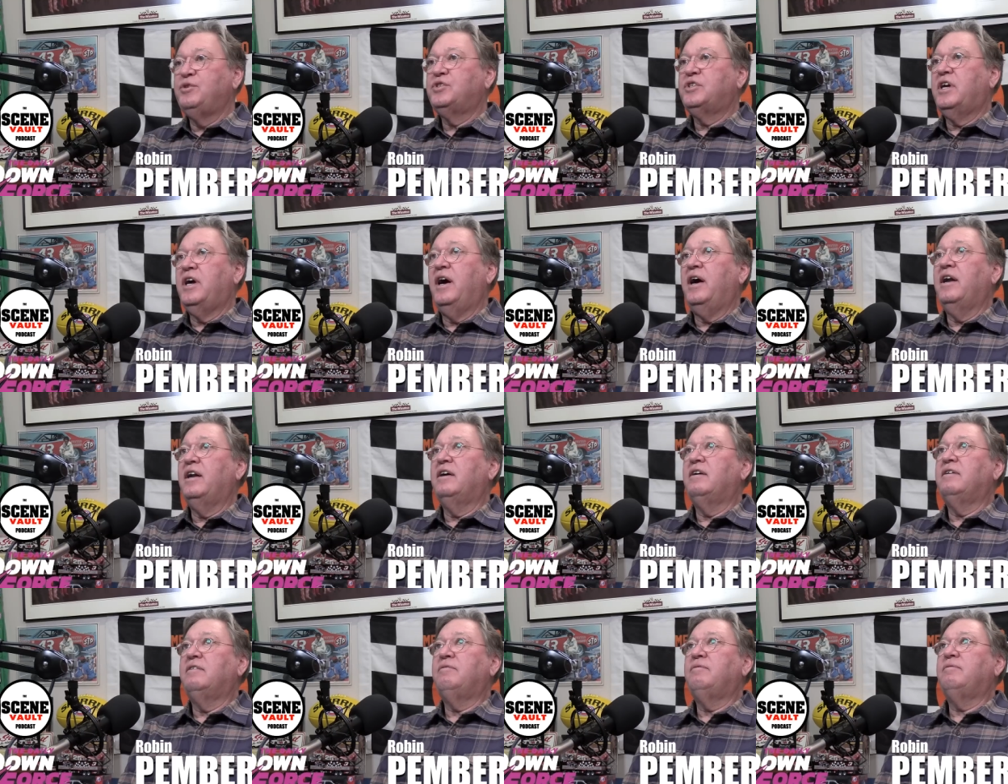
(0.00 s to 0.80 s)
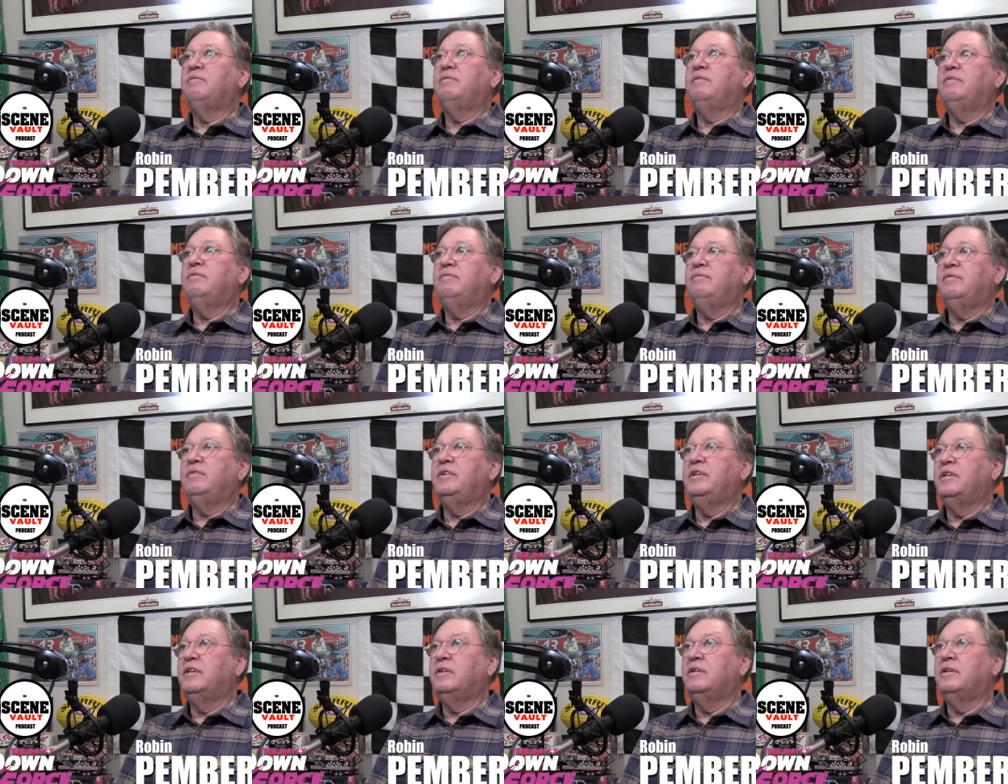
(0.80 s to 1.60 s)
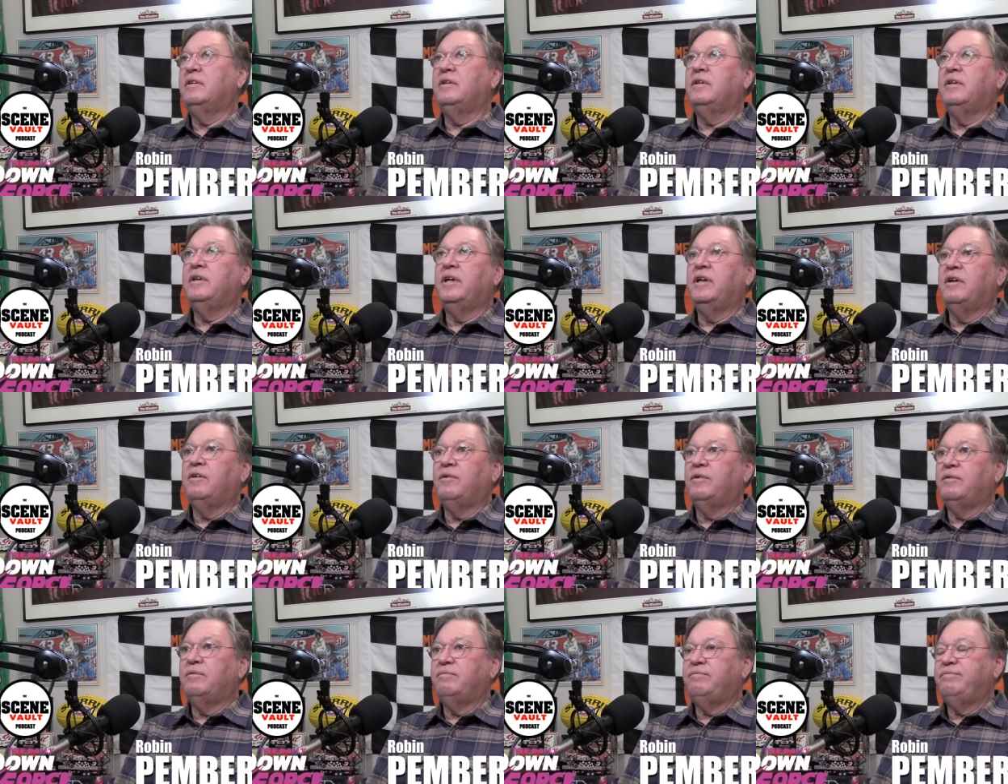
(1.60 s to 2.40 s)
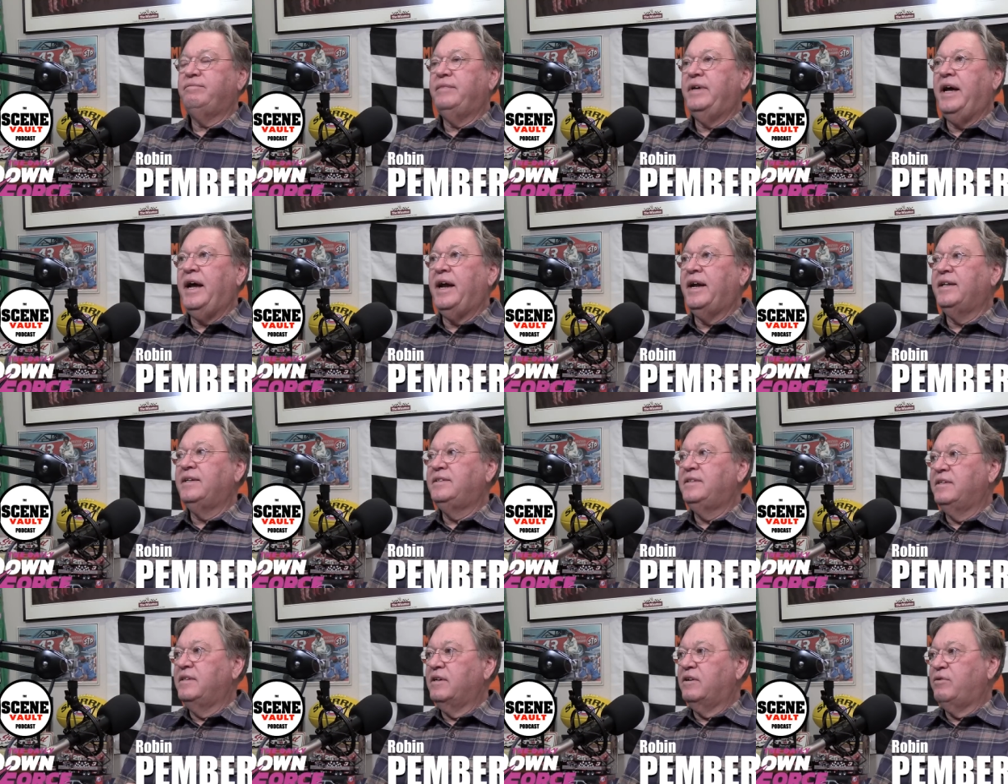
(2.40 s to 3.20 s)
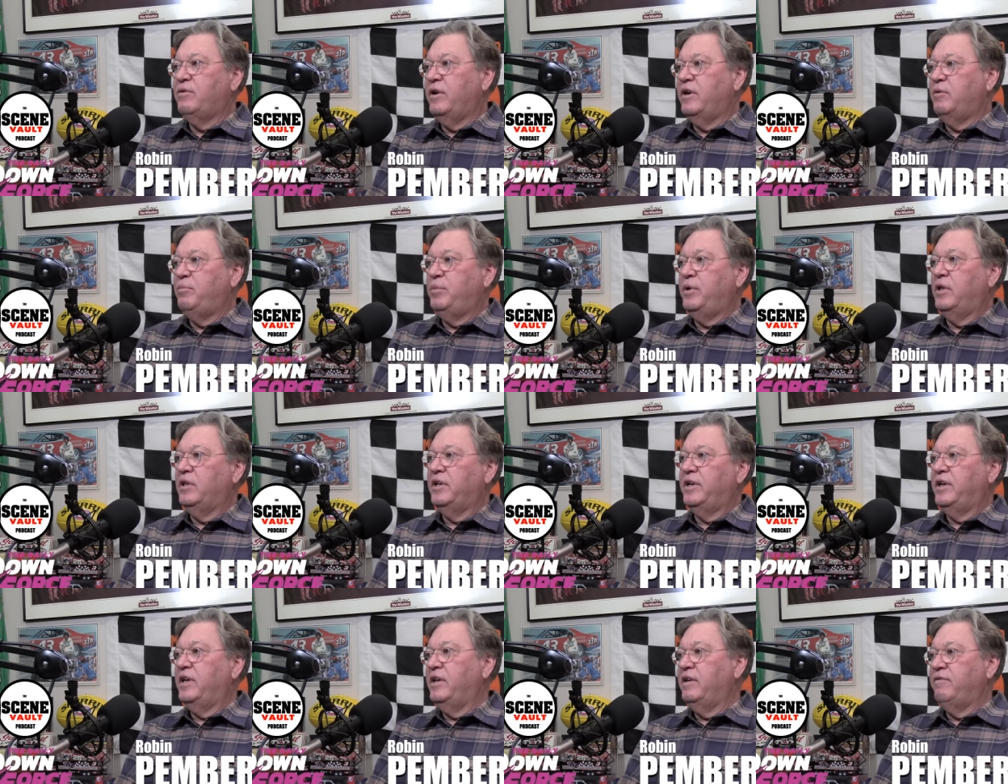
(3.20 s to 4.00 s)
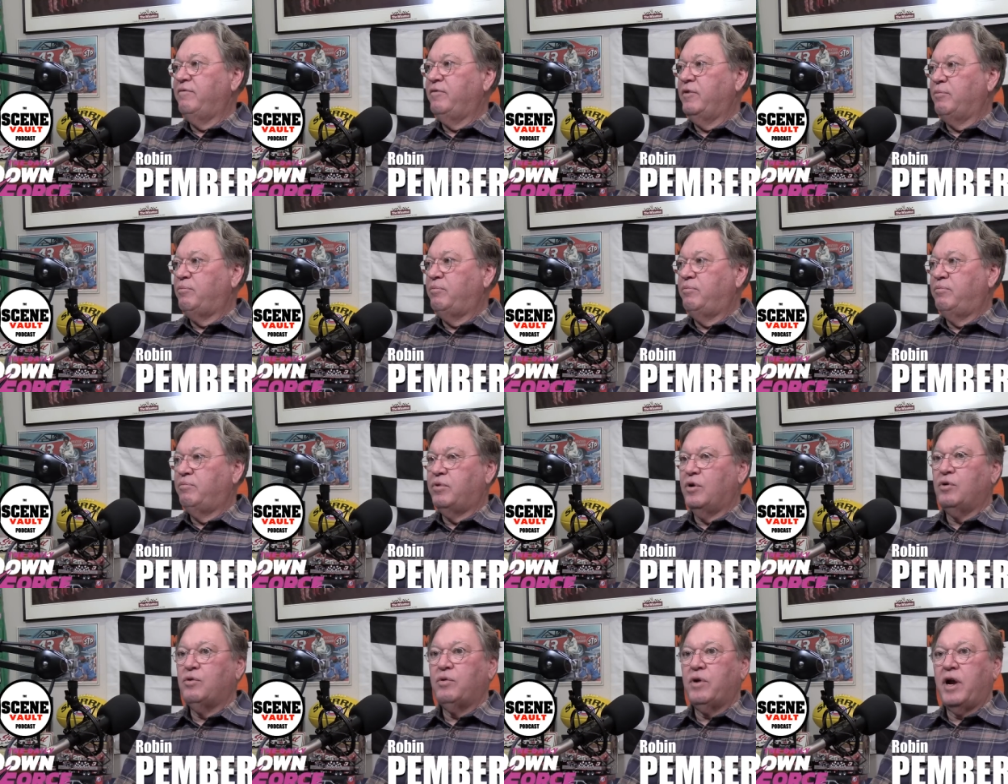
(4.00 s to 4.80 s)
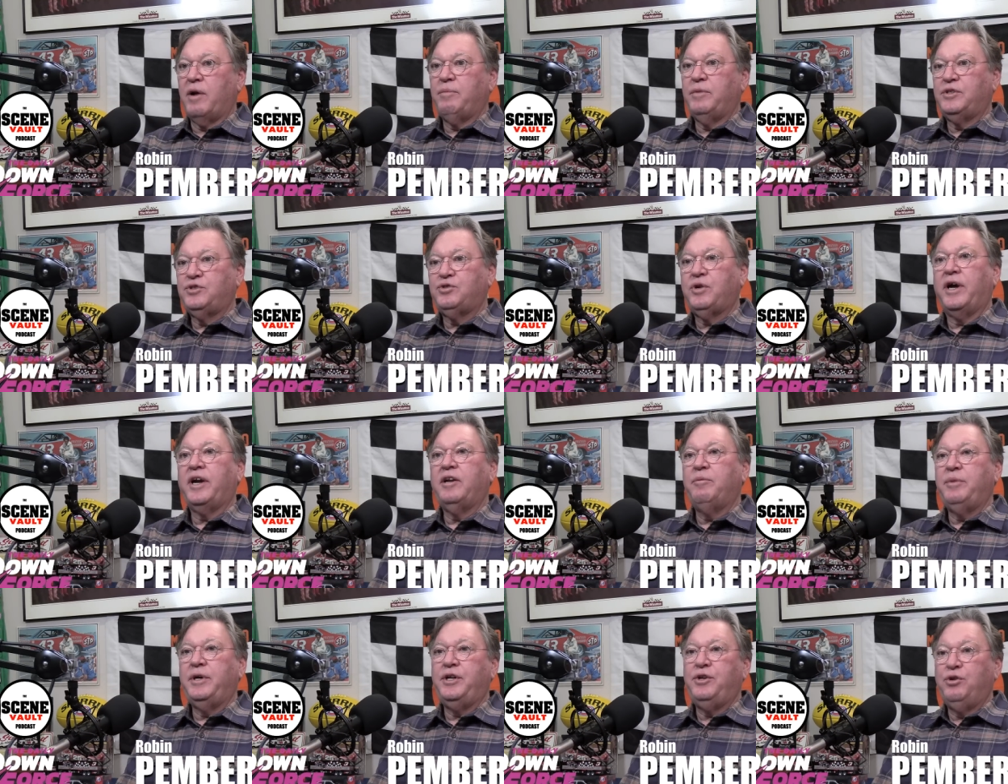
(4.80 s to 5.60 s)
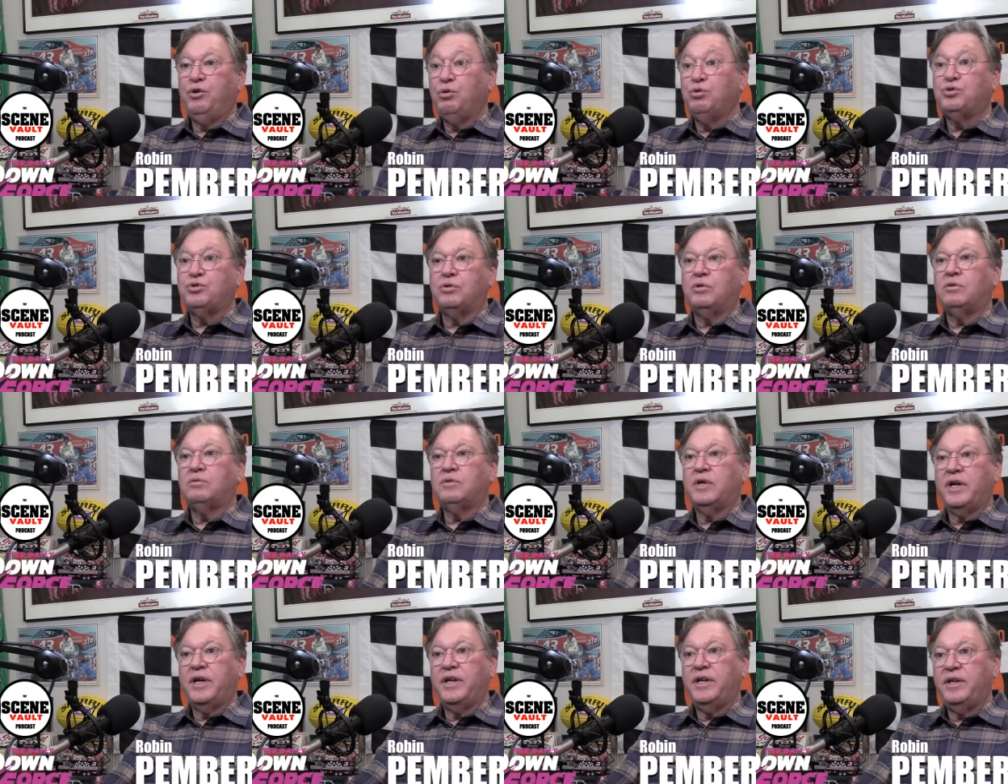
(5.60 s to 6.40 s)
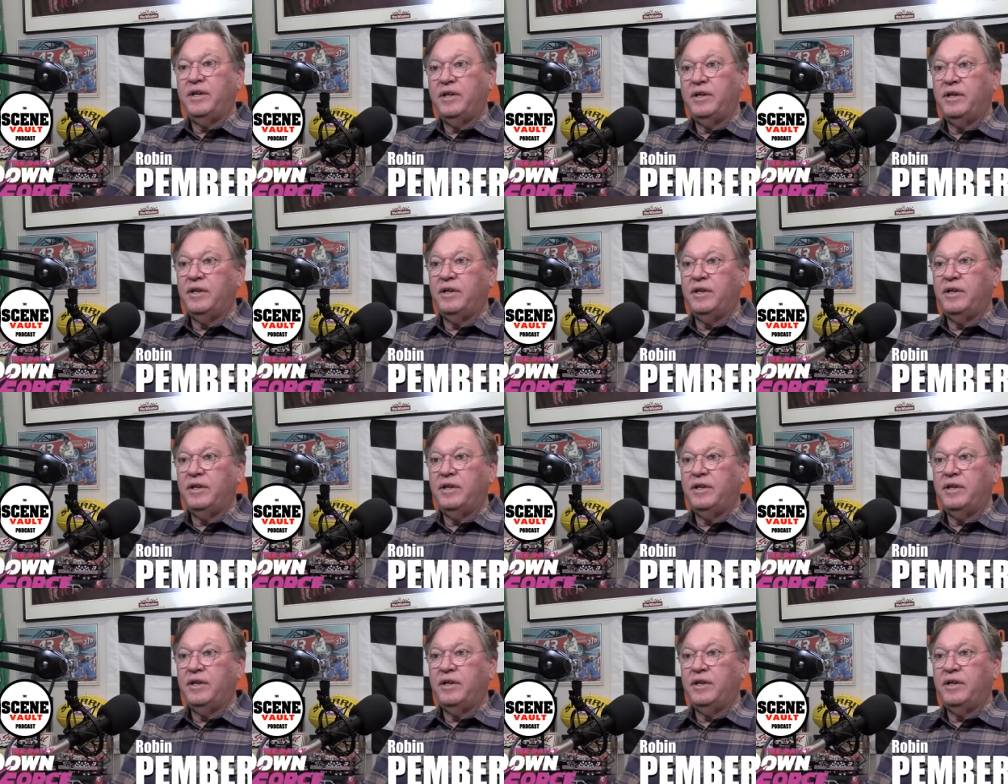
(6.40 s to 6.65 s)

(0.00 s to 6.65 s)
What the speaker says: it was kind of, you know, added to the credibility of the program and trying to be neutral, right?